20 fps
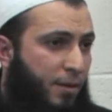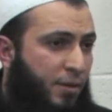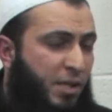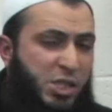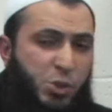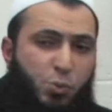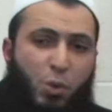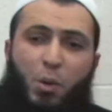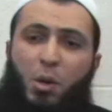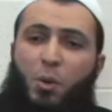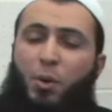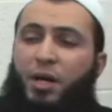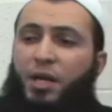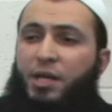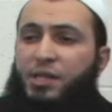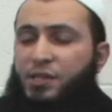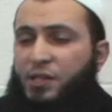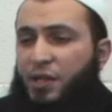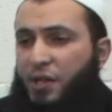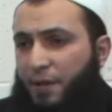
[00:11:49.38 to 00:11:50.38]
This is what we
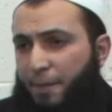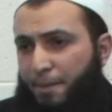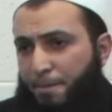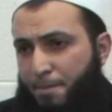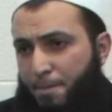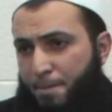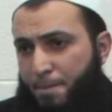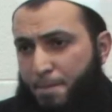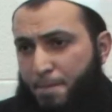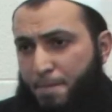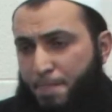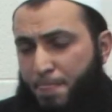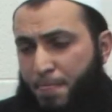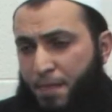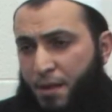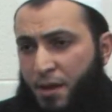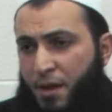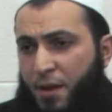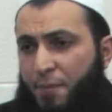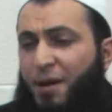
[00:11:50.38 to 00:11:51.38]
want to see.
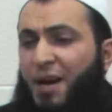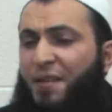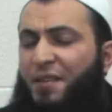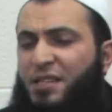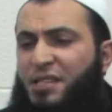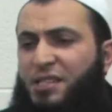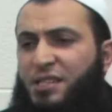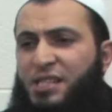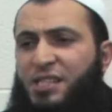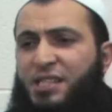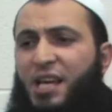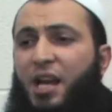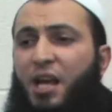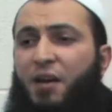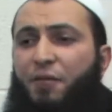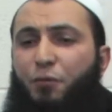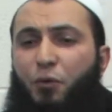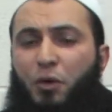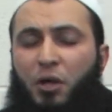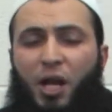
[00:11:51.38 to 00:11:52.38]
Brothers, the
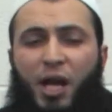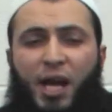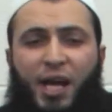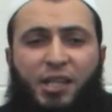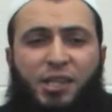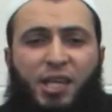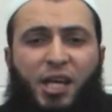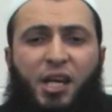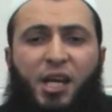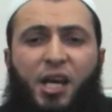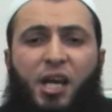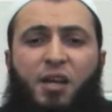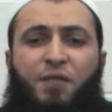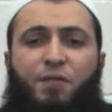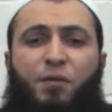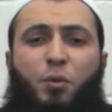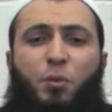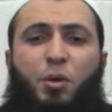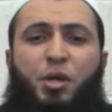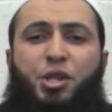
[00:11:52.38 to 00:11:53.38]
Salaf were like that
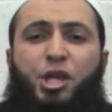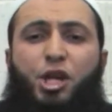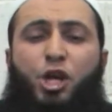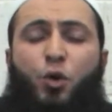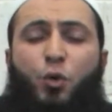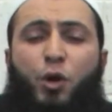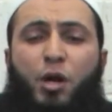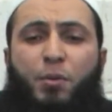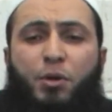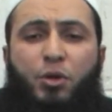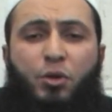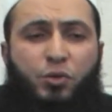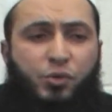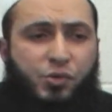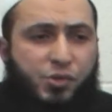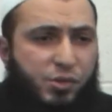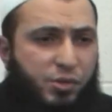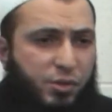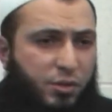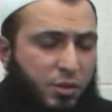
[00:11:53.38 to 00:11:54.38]
even with the
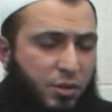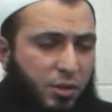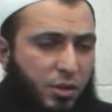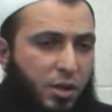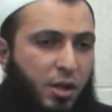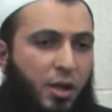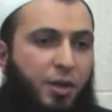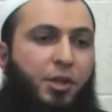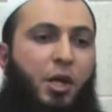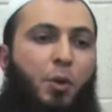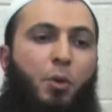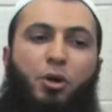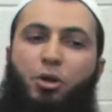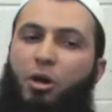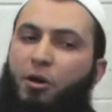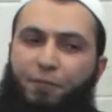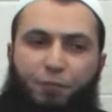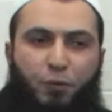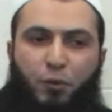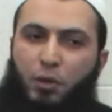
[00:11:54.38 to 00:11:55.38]
criminals. They were
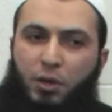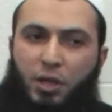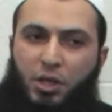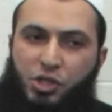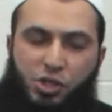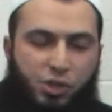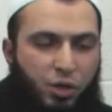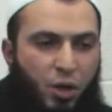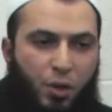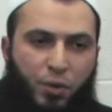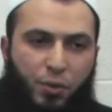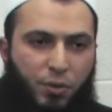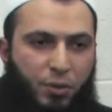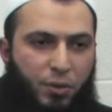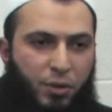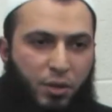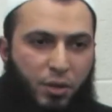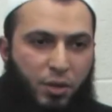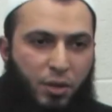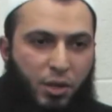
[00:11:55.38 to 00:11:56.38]
not foolish, no.
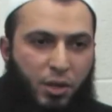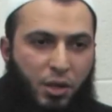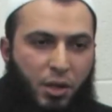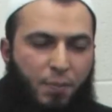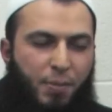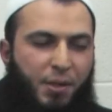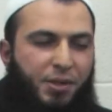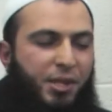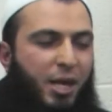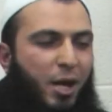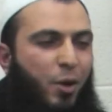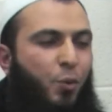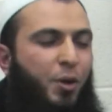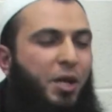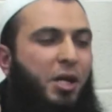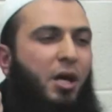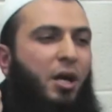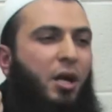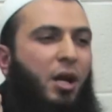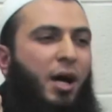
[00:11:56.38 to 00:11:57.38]
But
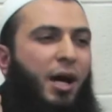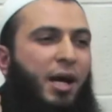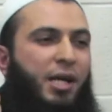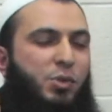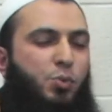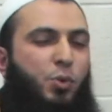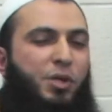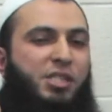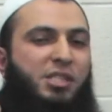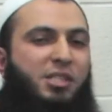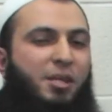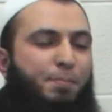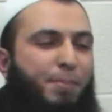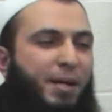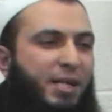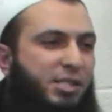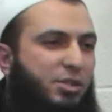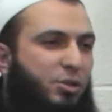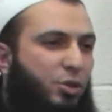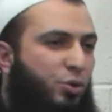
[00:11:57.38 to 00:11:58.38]
they realized what's the
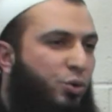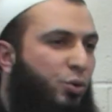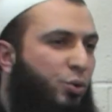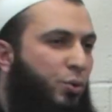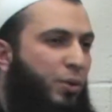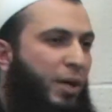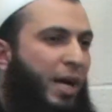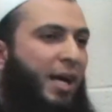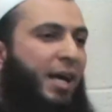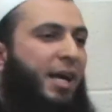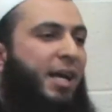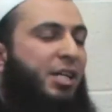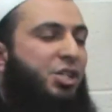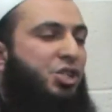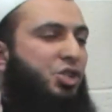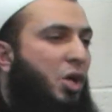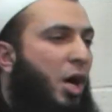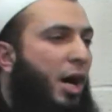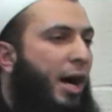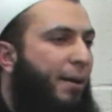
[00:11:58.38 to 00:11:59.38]
best to do at
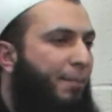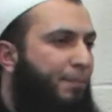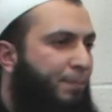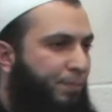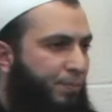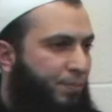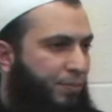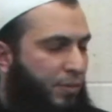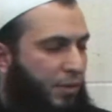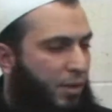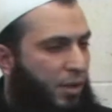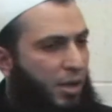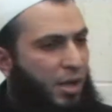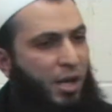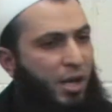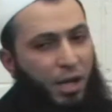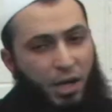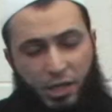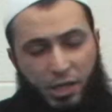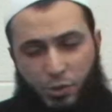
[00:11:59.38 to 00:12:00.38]
each time.
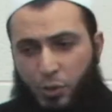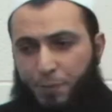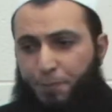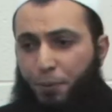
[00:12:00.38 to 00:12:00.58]
It is